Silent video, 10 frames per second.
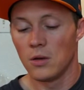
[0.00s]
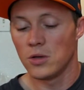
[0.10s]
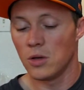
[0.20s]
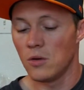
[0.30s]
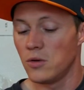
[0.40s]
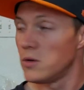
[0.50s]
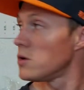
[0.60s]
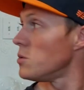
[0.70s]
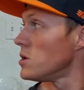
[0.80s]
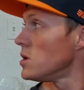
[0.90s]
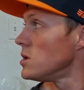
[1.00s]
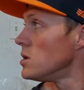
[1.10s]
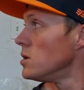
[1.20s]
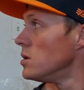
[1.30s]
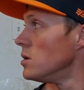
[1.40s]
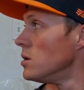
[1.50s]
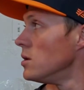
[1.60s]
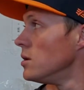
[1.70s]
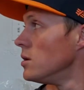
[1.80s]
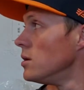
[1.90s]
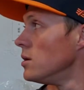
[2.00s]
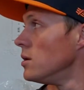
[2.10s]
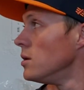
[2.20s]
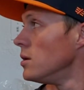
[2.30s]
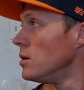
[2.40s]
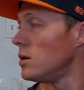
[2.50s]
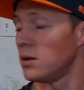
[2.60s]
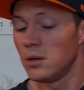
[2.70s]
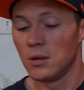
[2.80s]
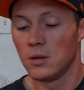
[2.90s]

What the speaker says: Should I do 2 scoops of this? Yeah.